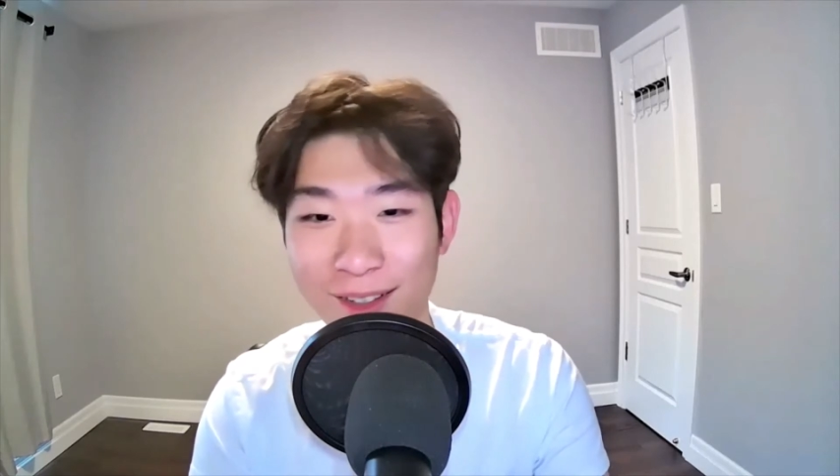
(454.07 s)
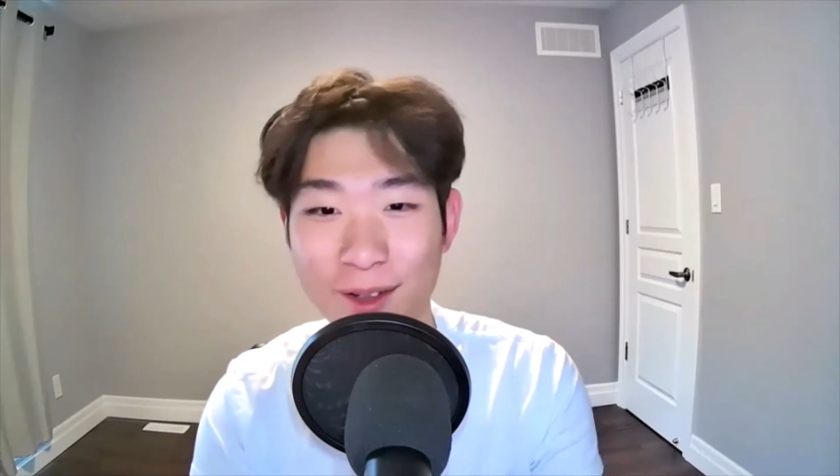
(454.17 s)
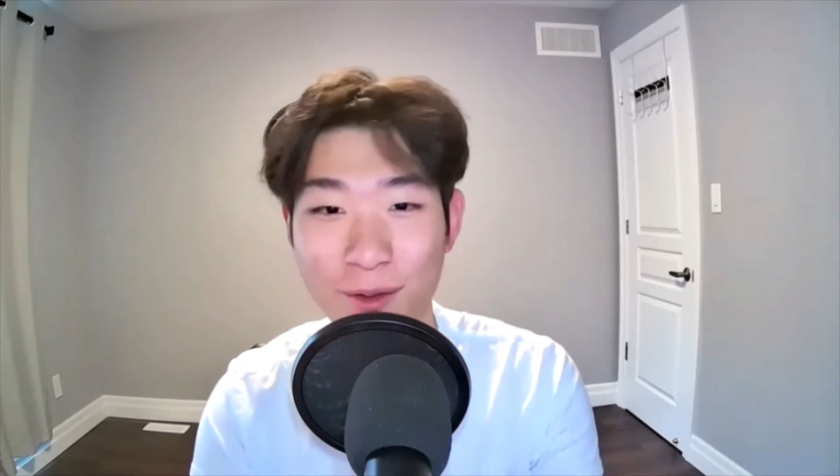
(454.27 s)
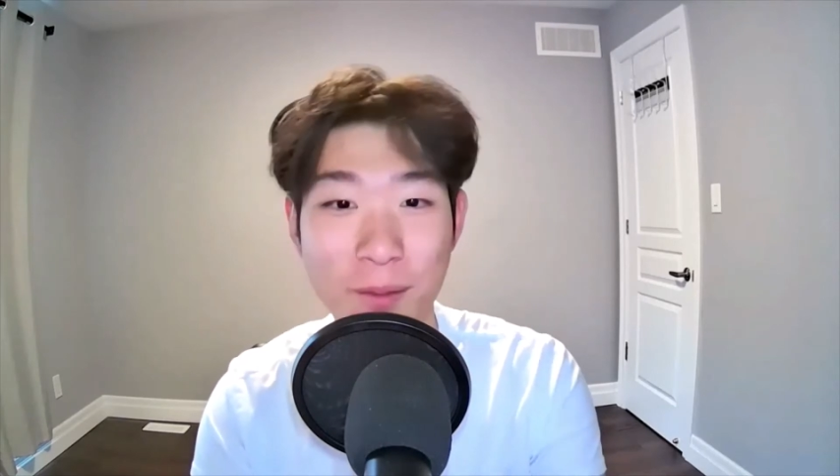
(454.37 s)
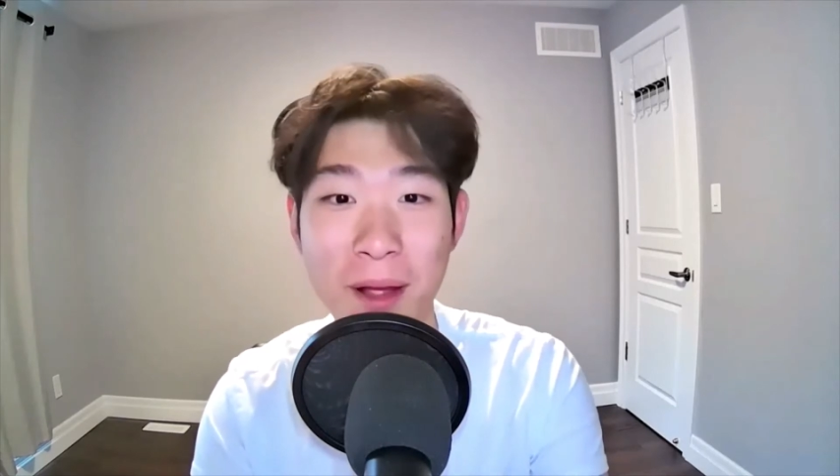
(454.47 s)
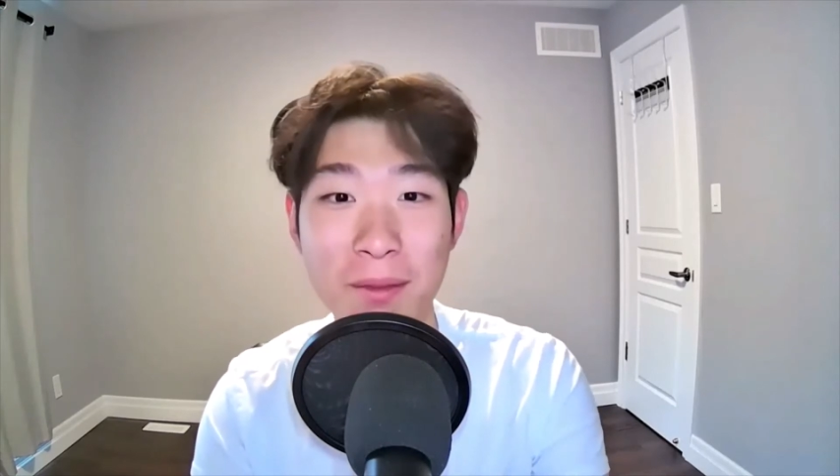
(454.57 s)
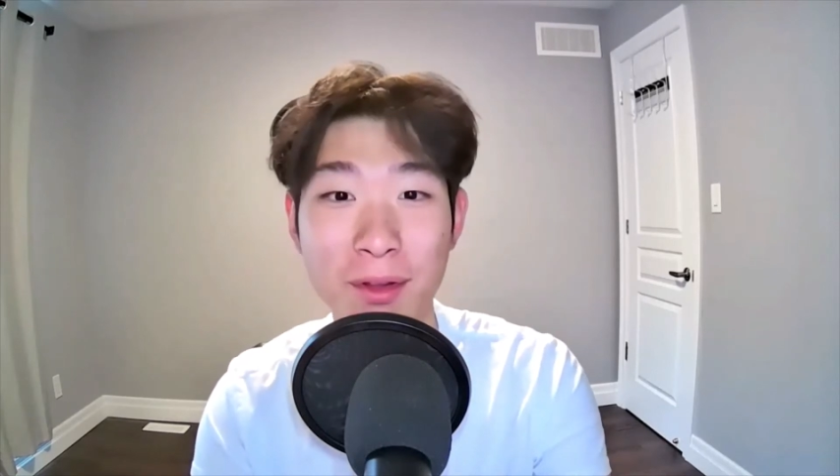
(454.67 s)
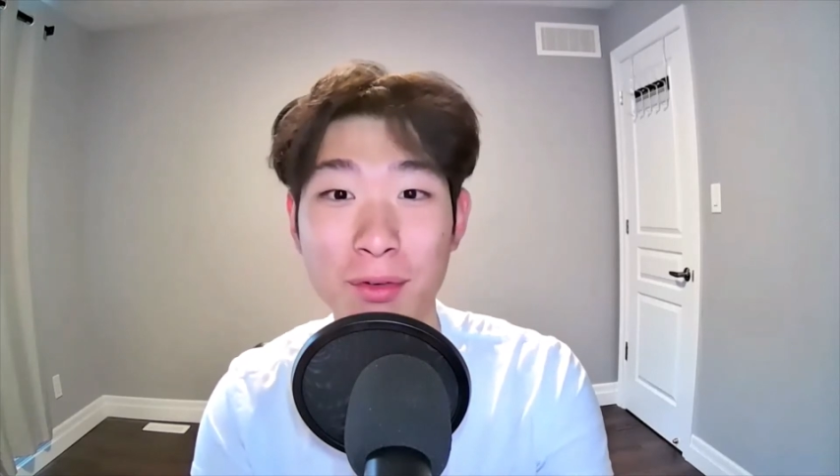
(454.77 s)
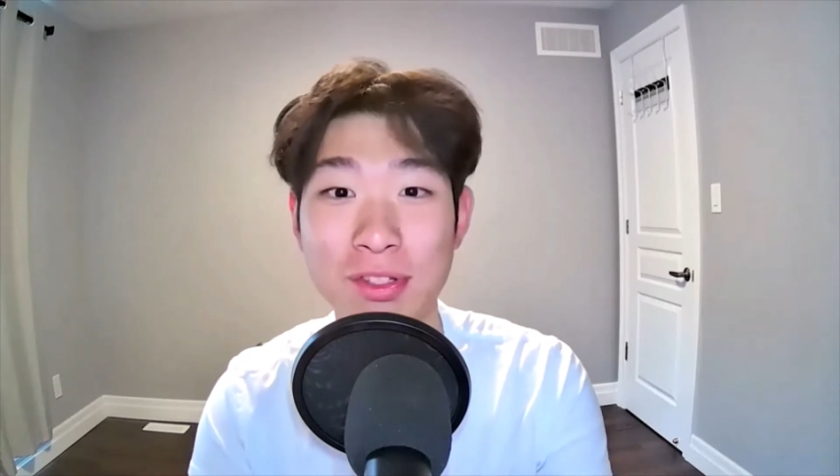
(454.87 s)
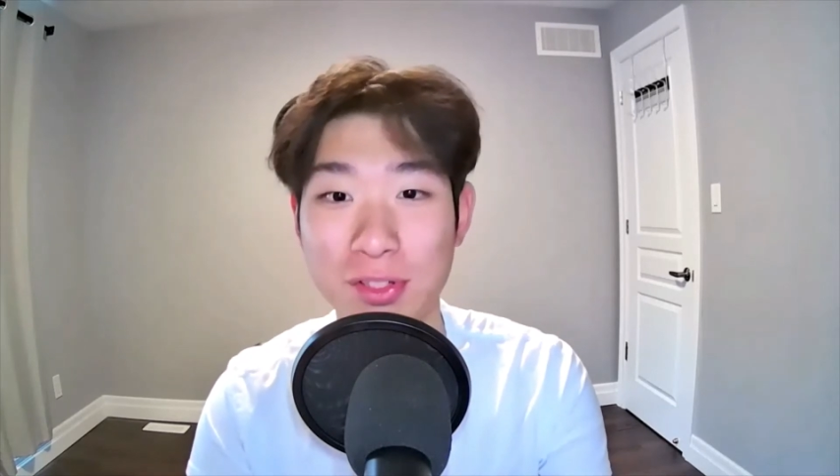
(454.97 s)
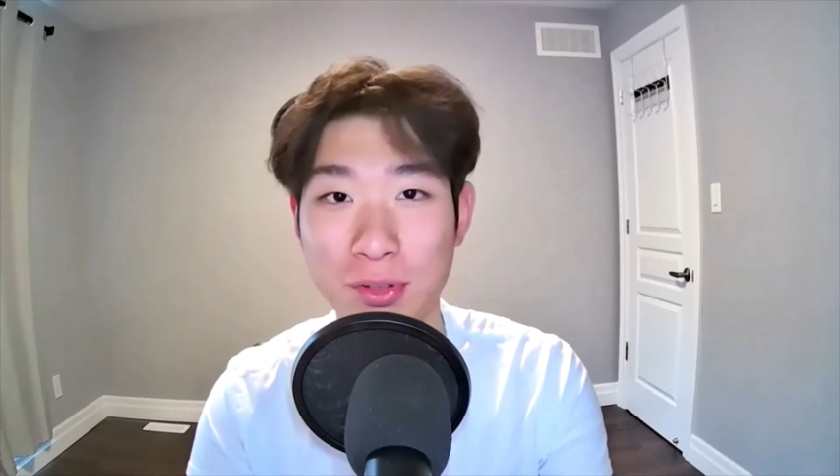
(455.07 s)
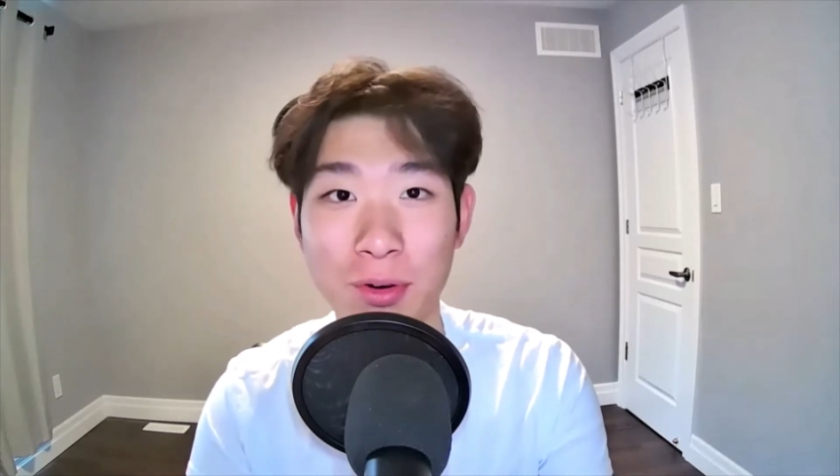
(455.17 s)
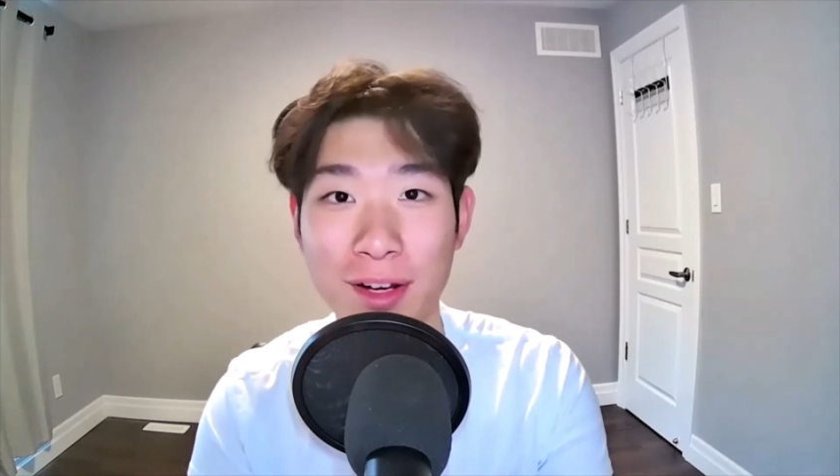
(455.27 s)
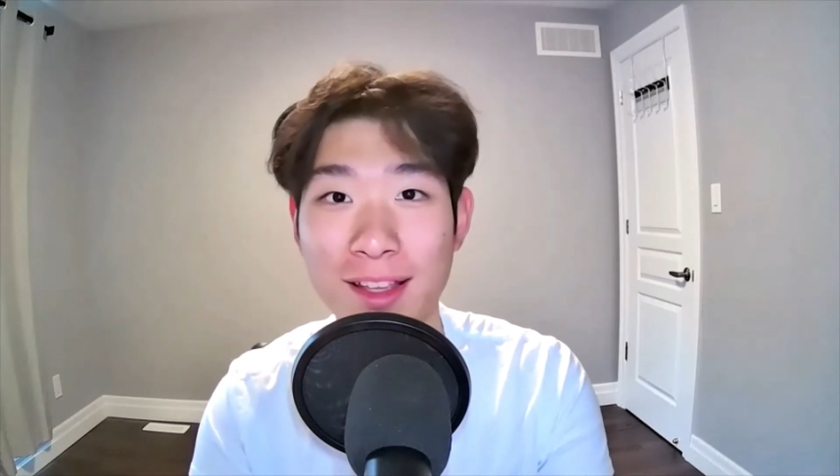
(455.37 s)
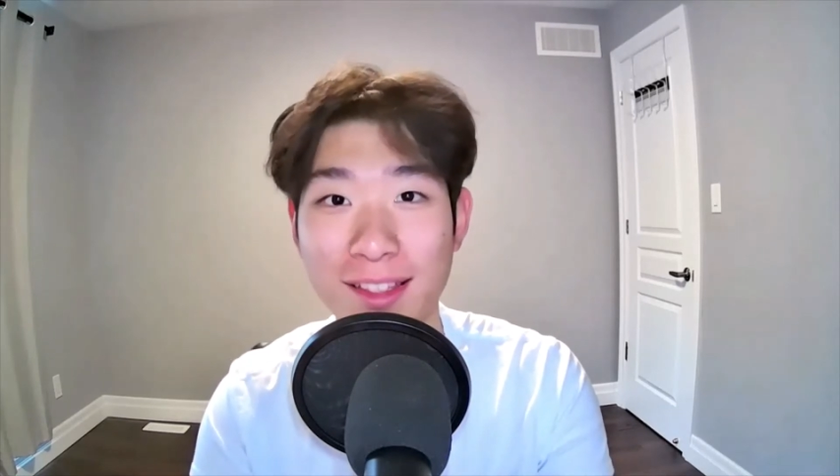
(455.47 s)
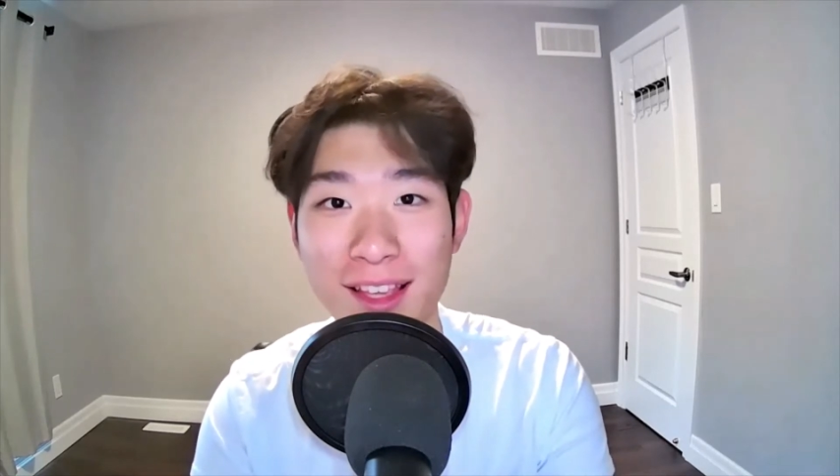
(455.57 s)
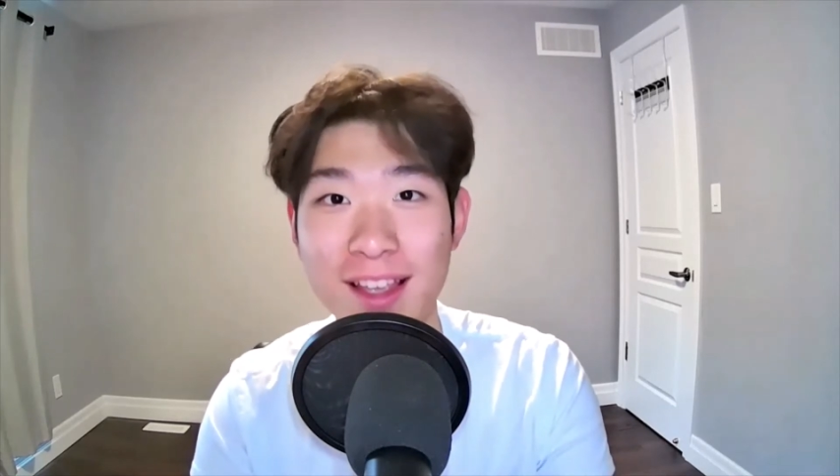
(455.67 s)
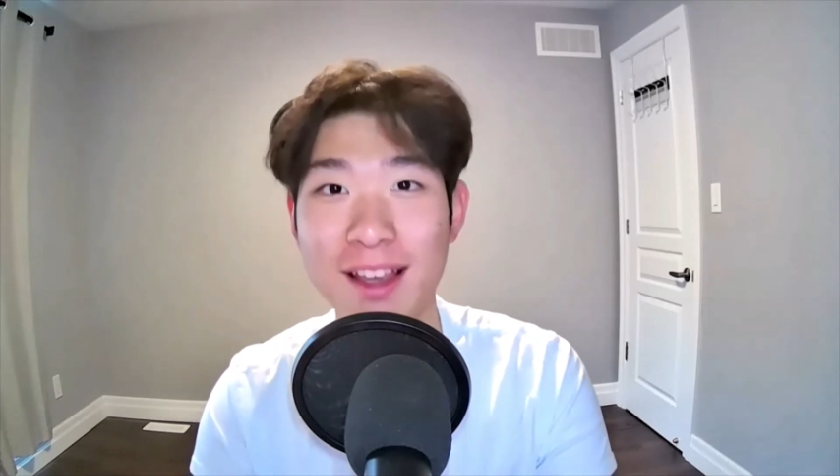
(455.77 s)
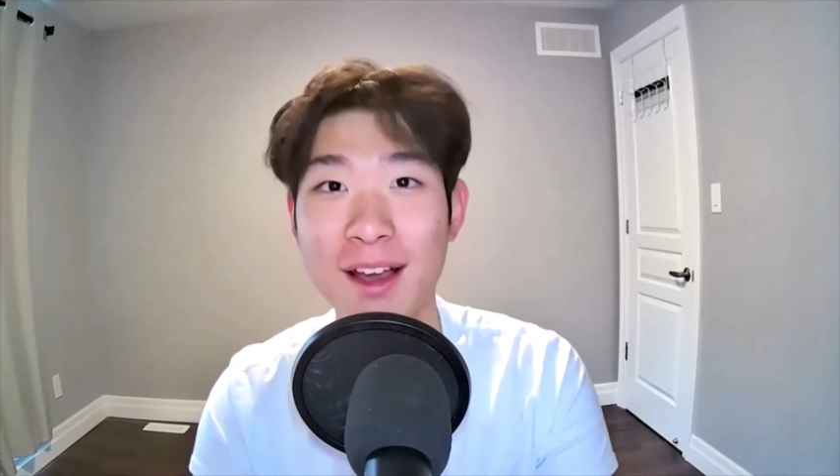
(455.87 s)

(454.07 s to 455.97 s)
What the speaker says: remember those stories